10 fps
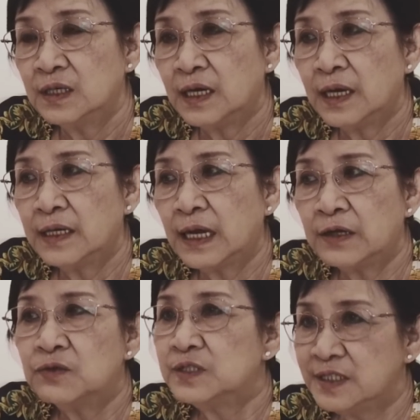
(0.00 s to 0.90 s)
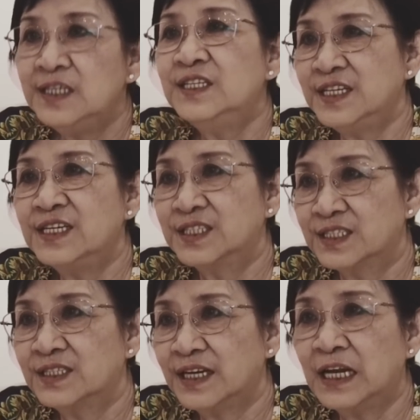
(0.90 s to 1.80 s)
And I could see
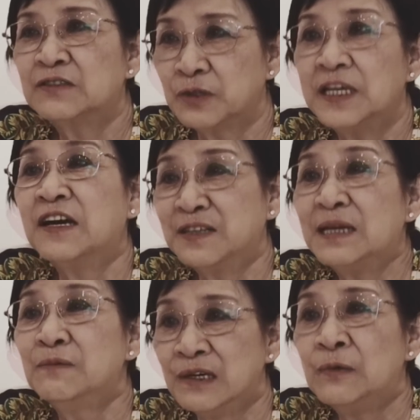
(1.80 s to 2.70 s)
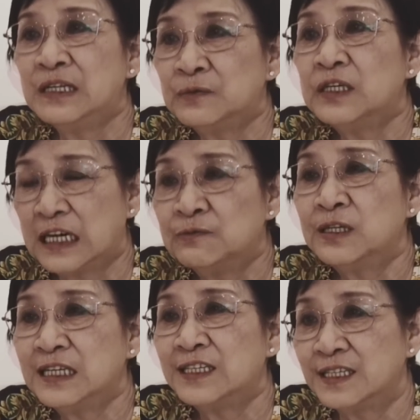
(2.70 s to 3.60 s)
things and I could tell them what
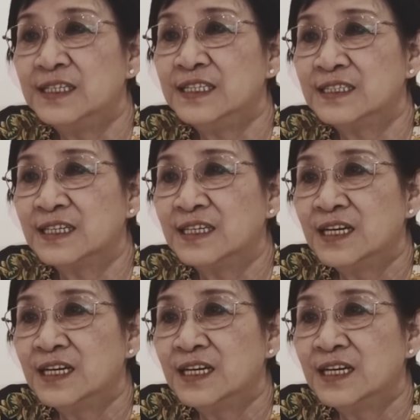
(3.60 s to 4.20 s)
are the things.